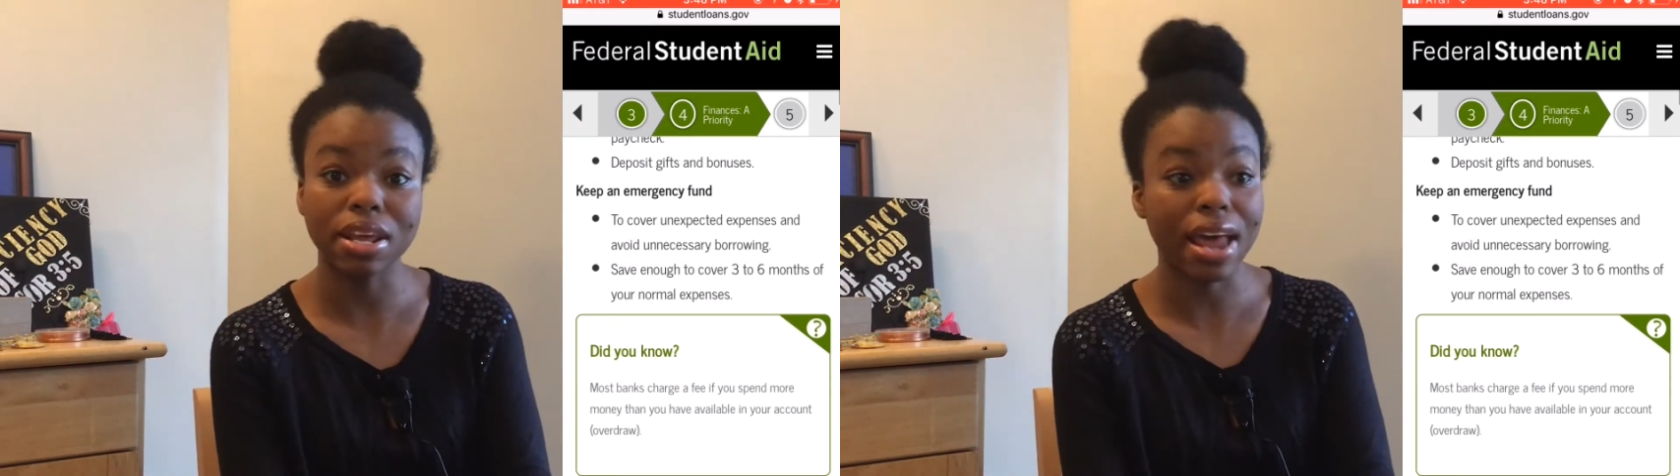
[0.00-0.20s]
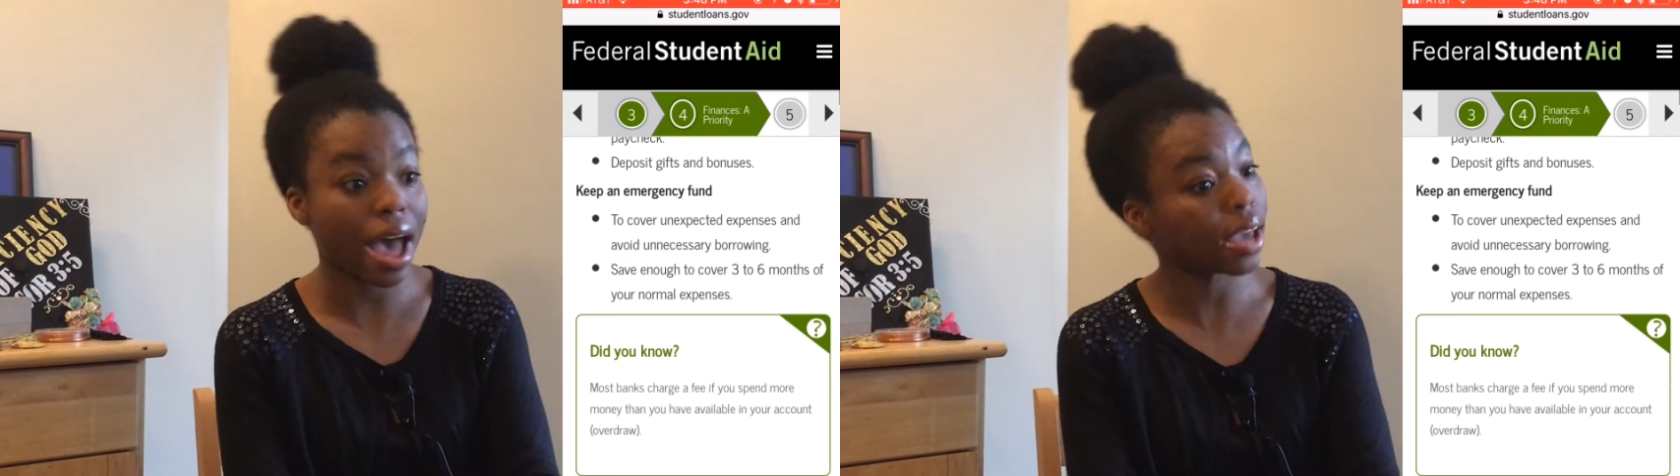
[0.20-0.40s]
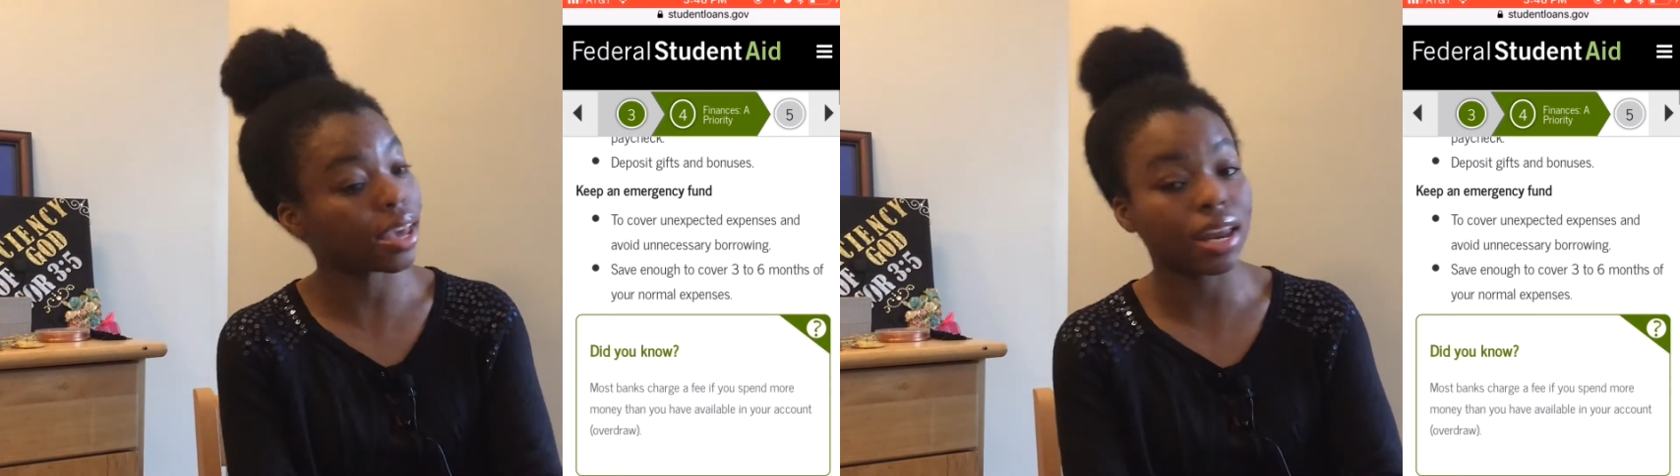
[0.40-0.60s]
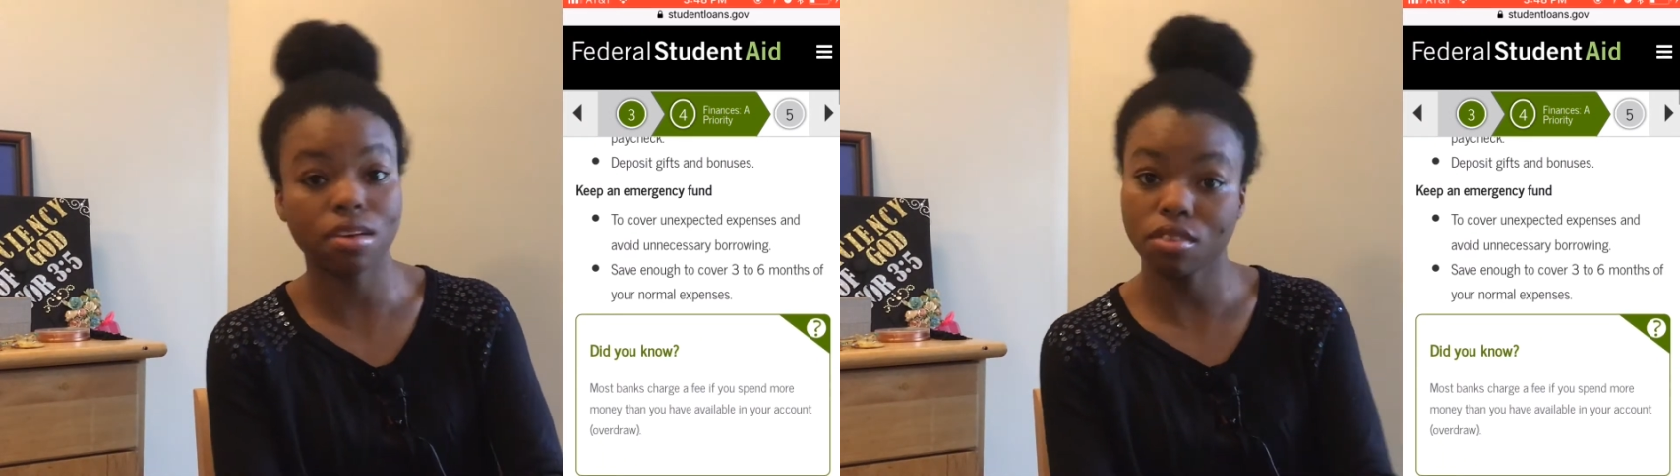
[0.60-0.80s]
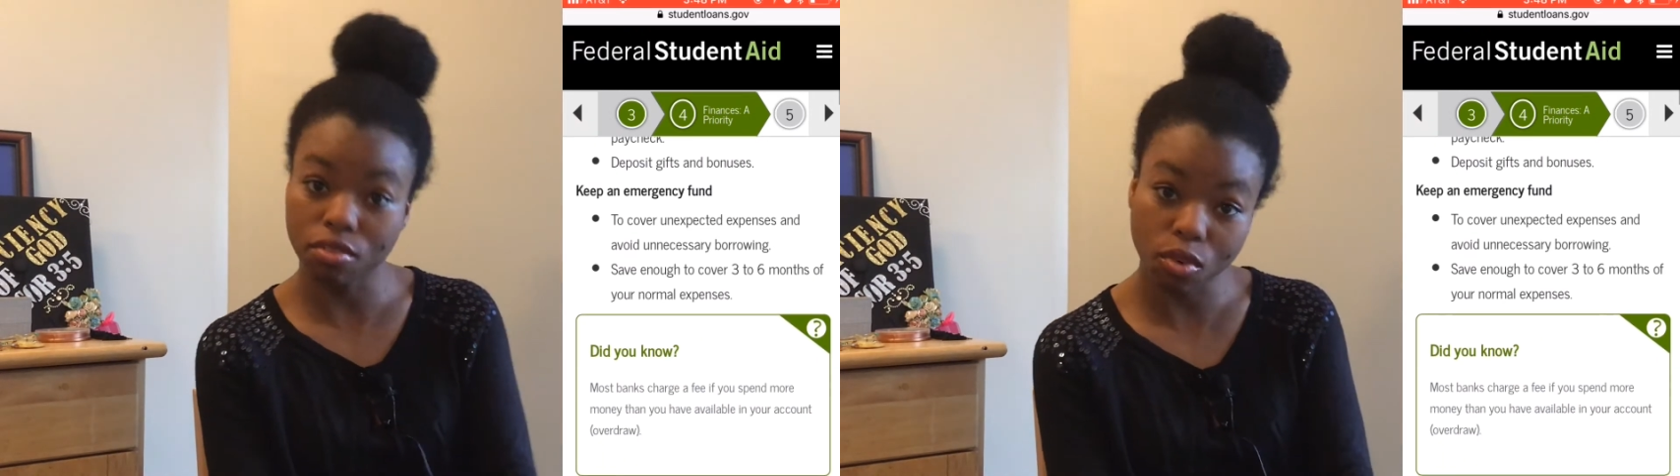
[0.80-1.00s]
that I can't
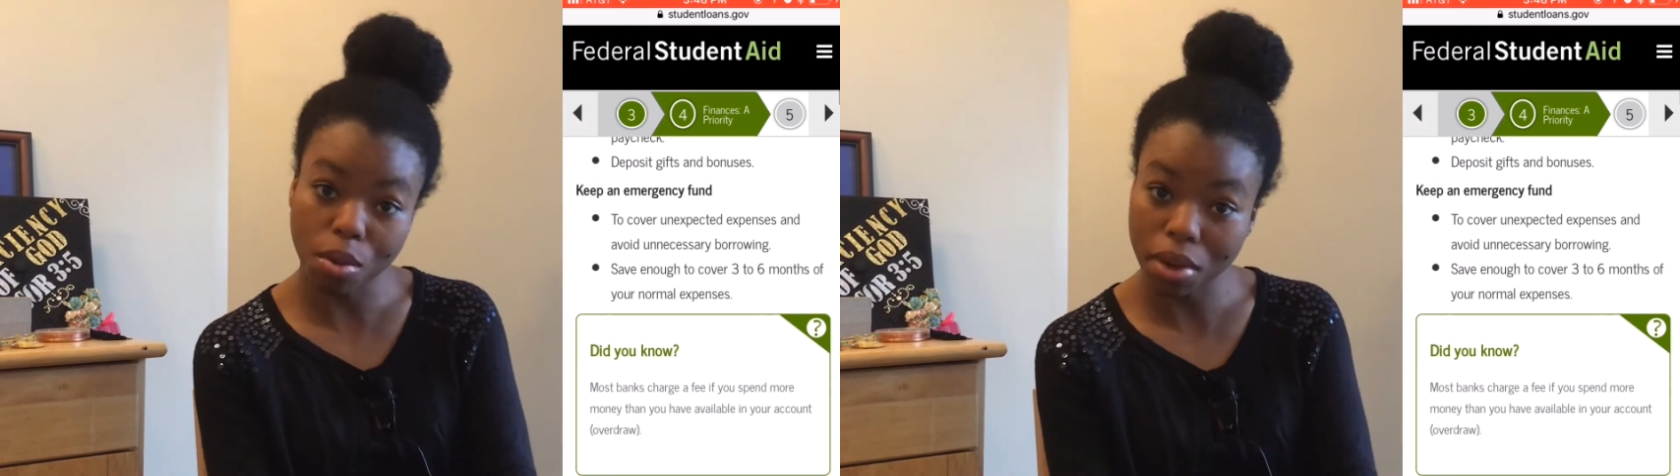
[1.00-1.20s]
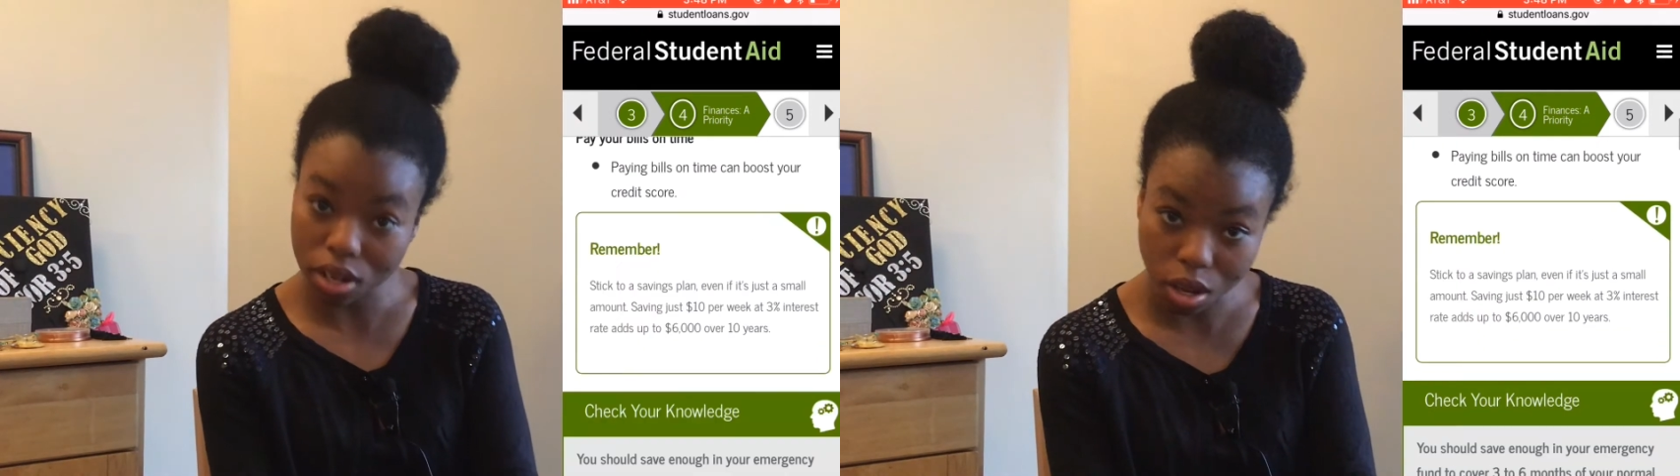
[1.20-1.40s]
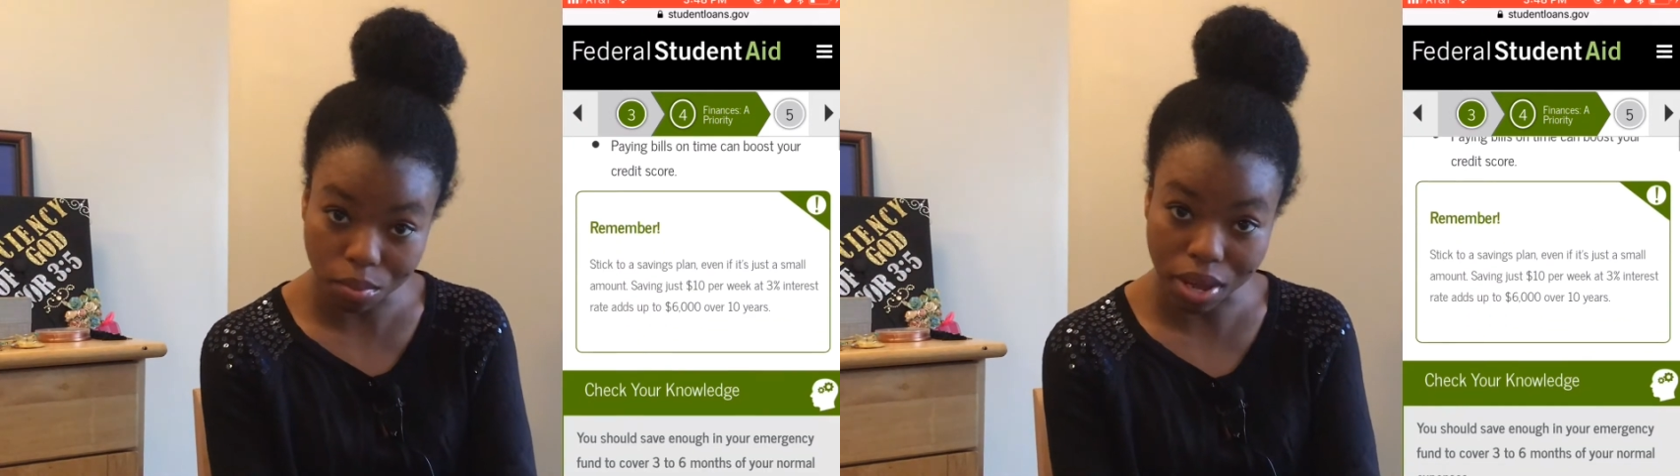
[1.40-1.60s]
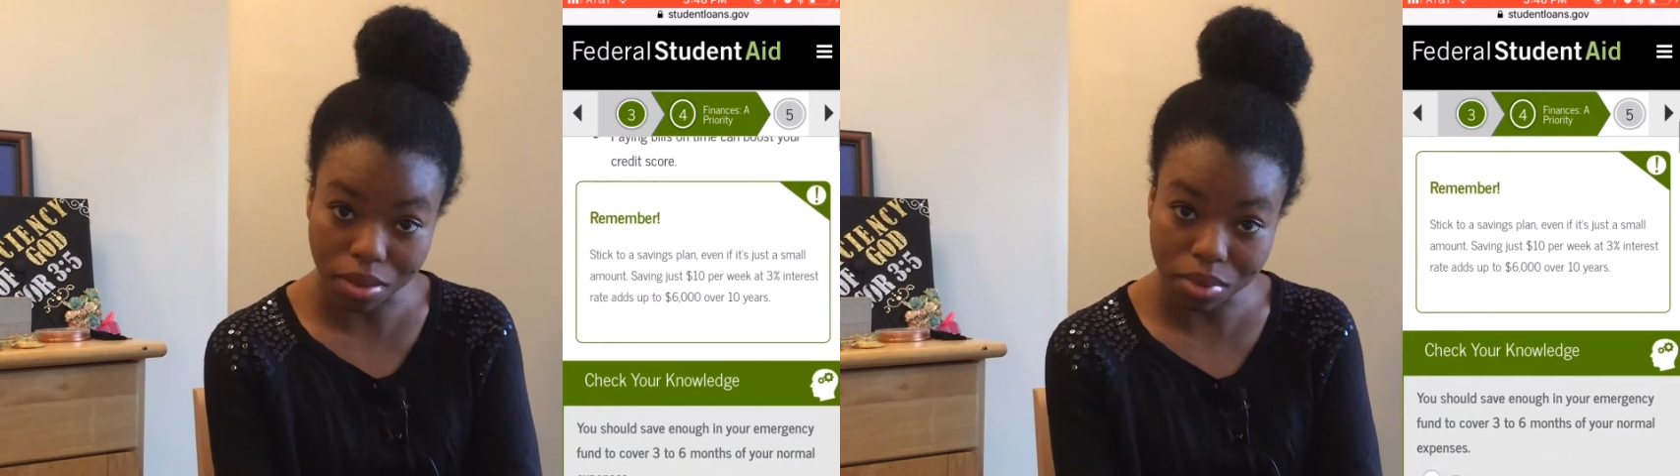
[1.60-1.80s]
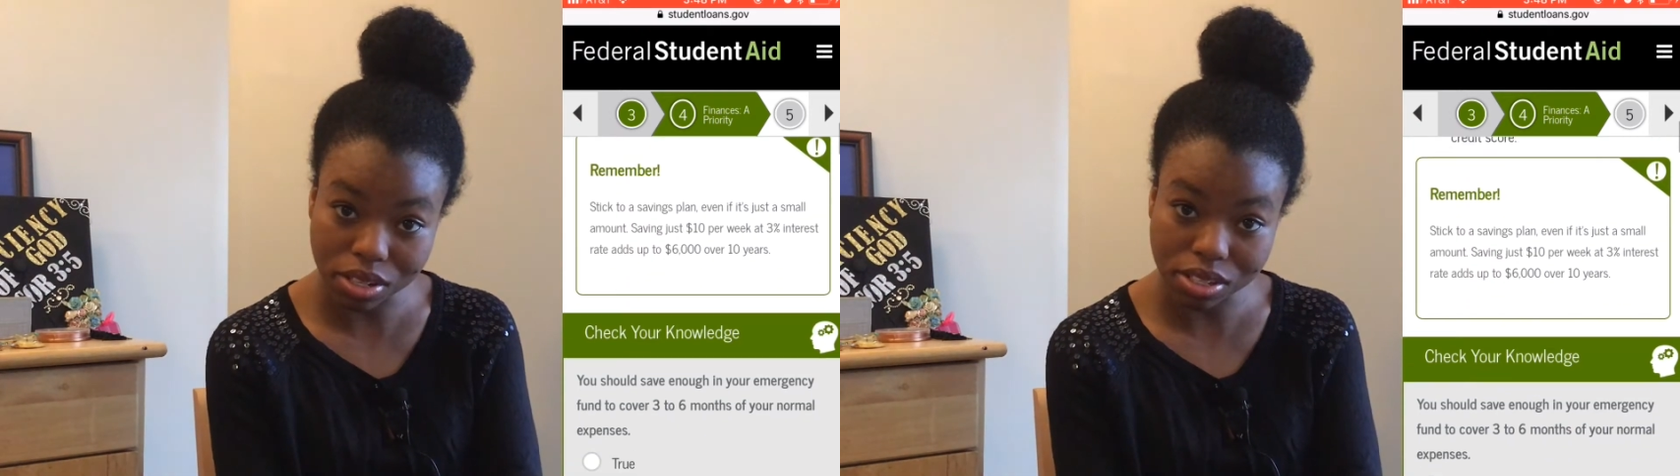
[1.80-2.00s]
even afford my loan
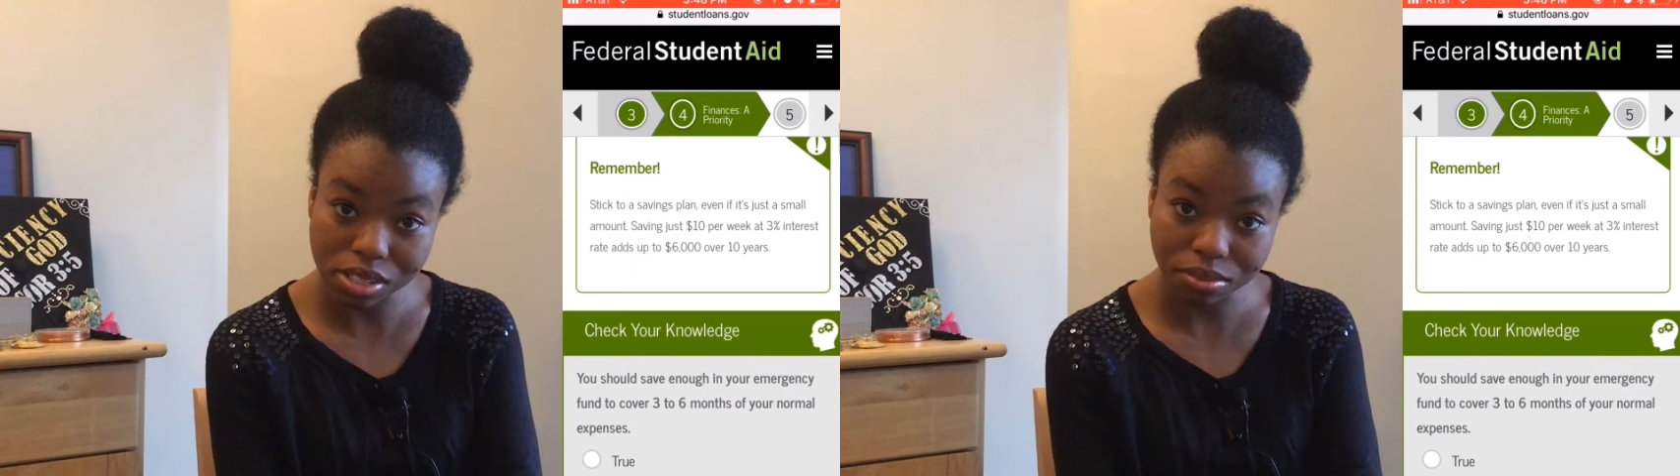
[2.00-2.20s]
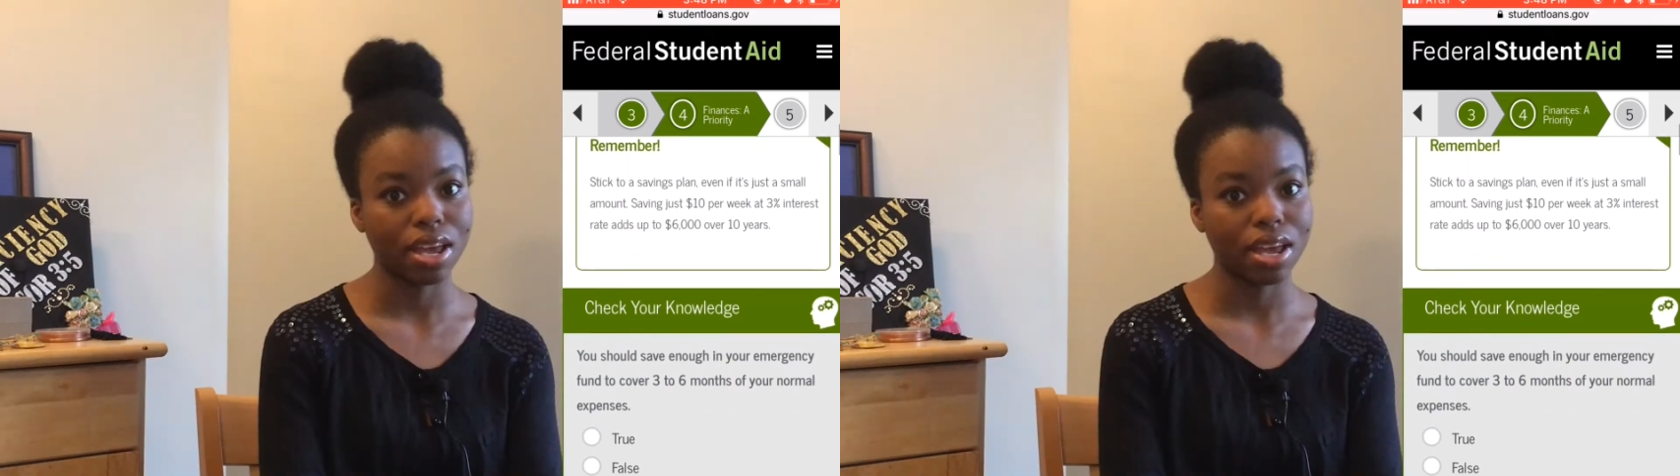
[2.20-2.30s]
payments.